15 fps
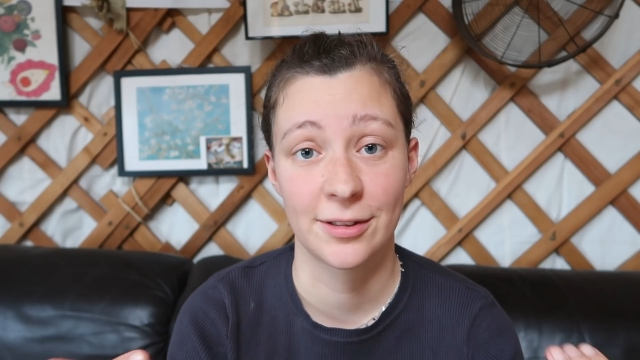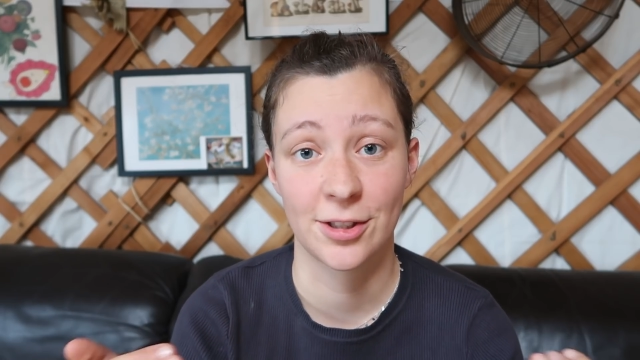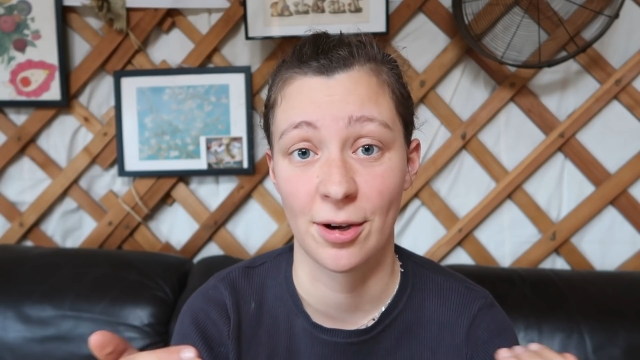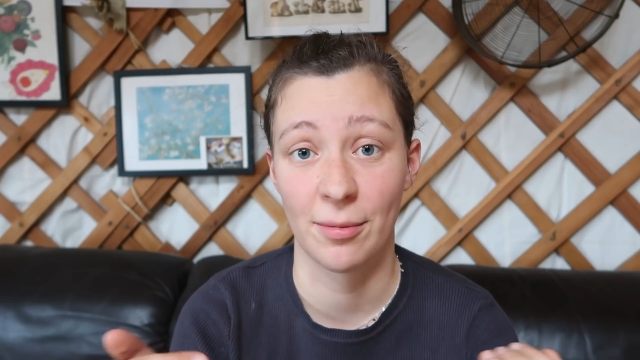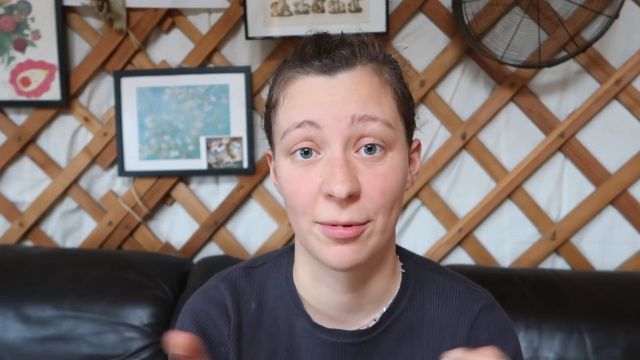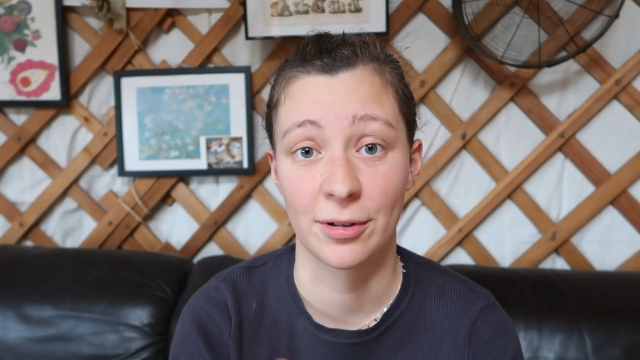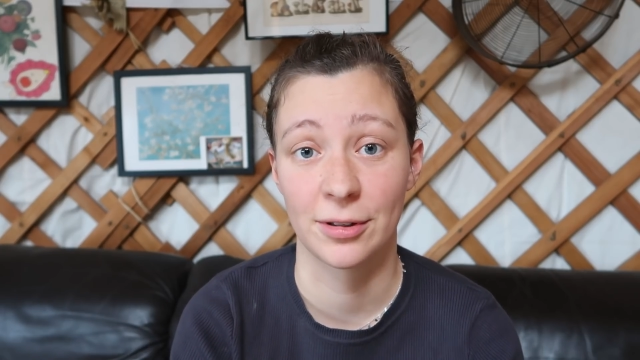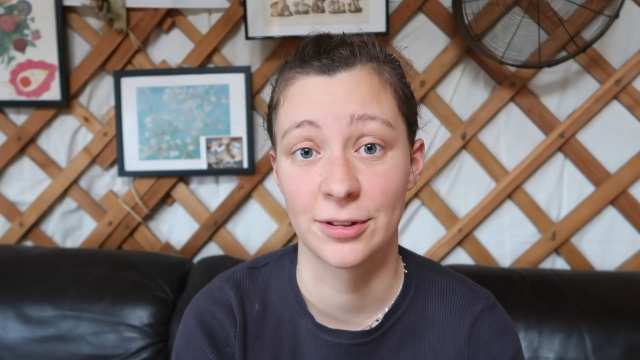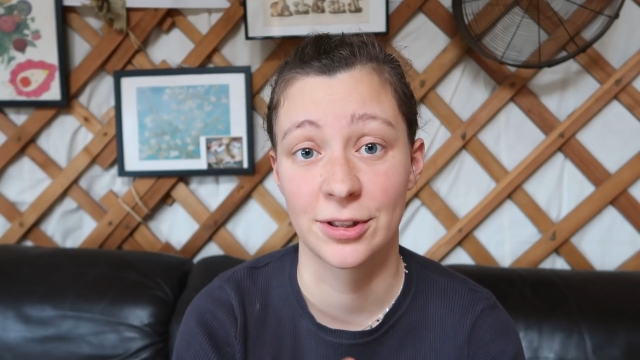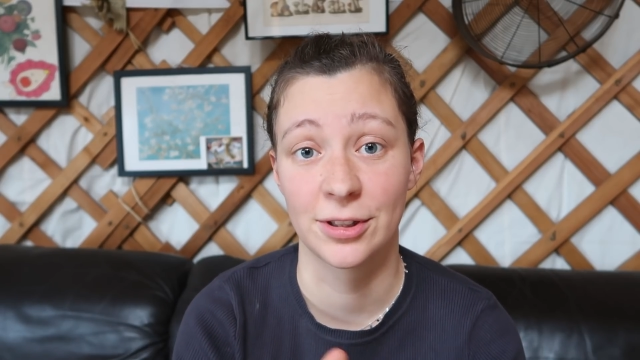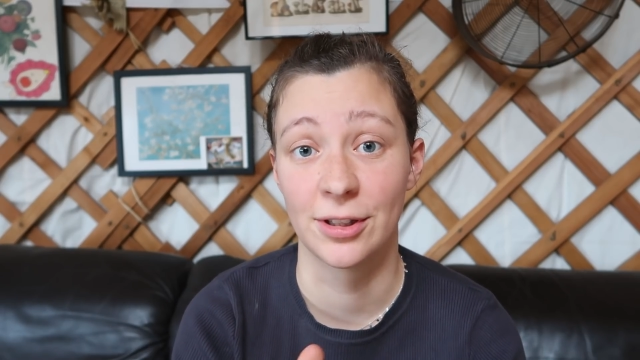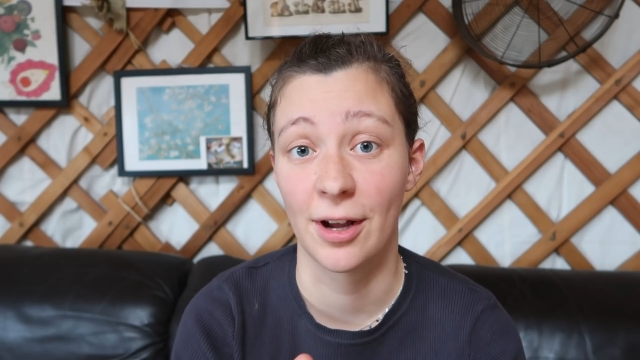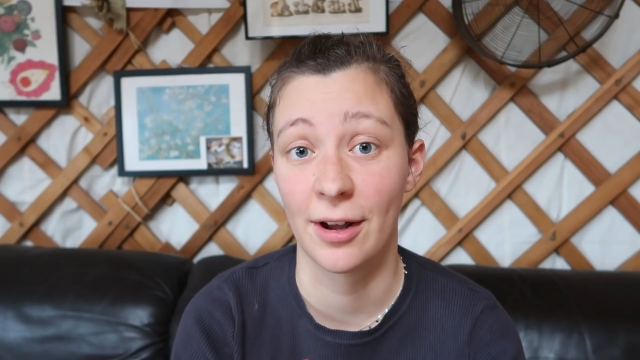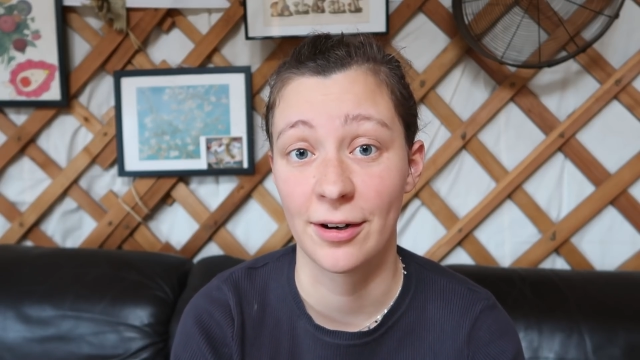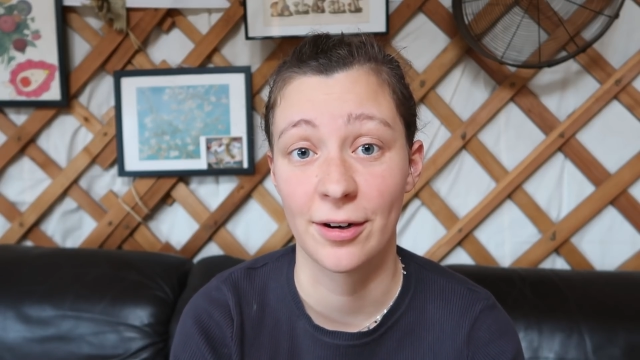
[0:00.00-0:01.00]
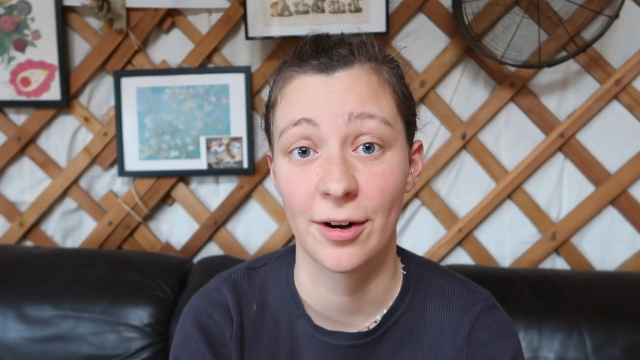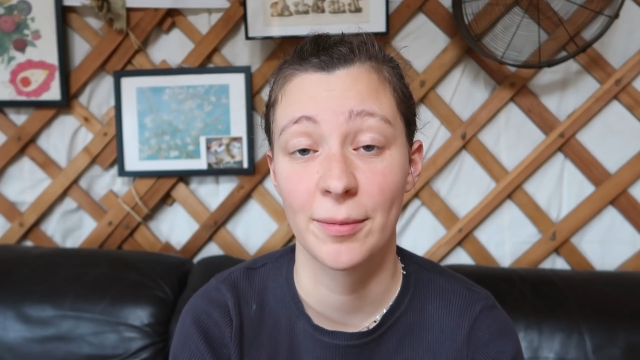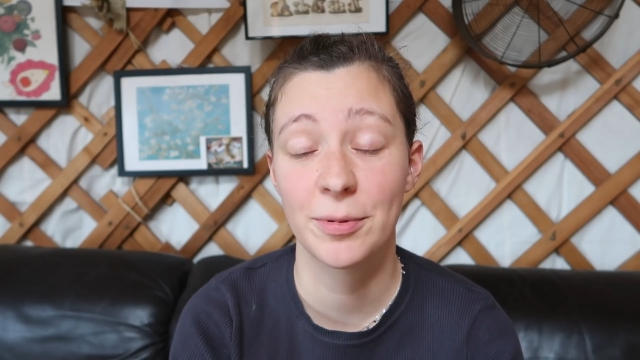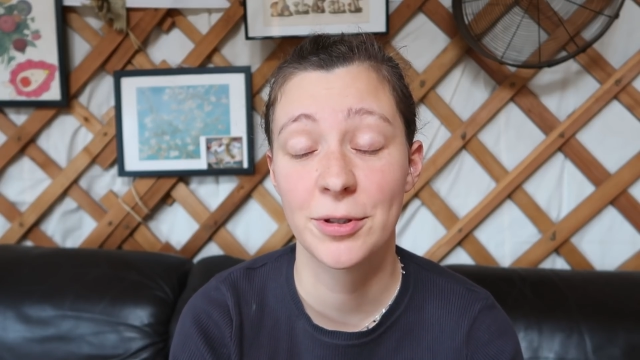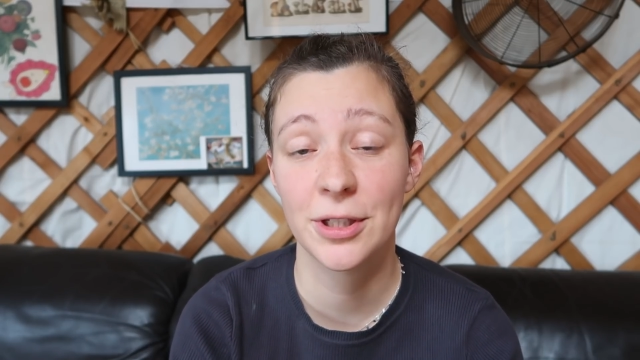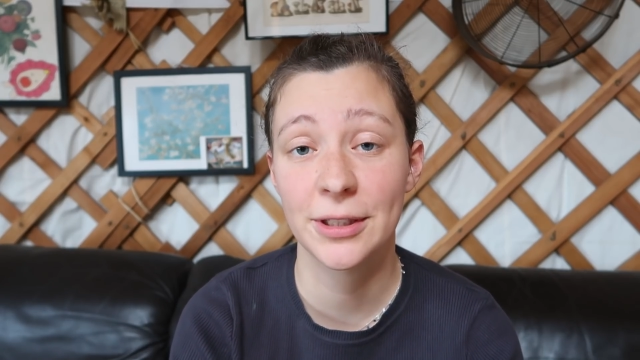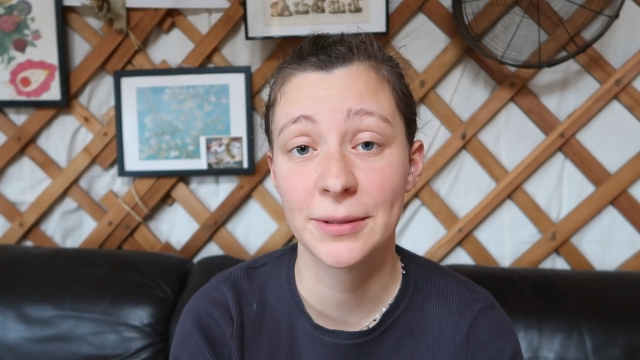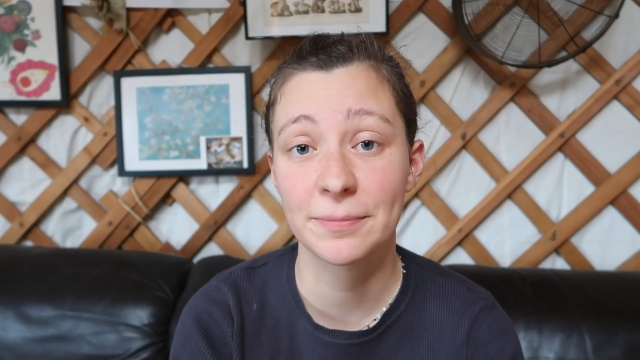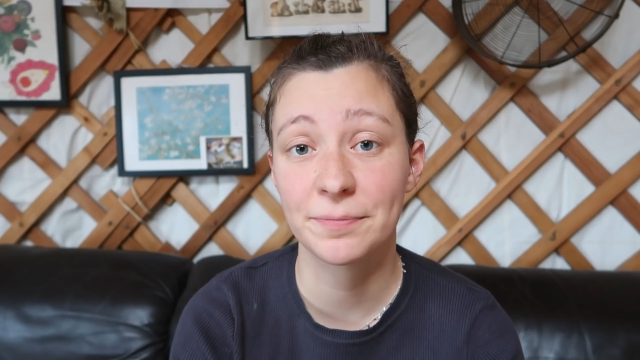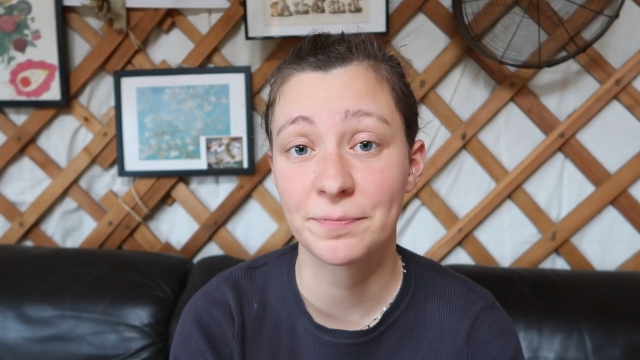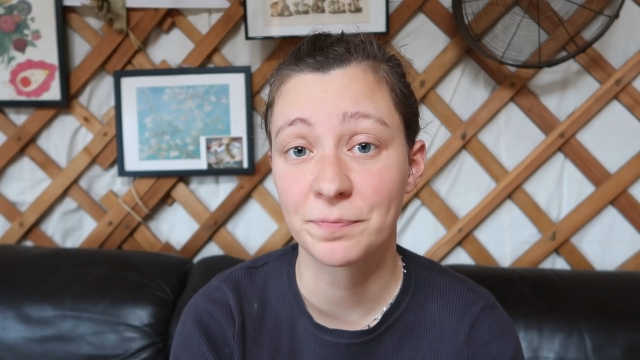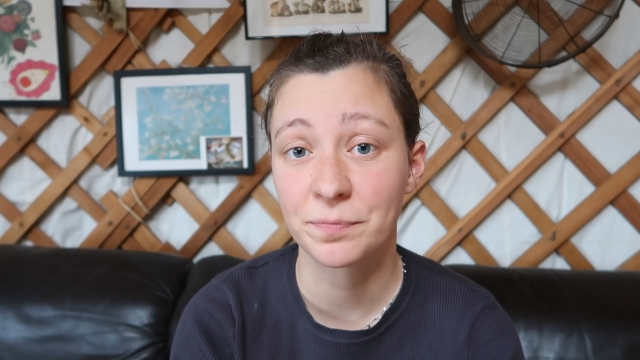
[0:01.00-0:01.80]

summer is not an option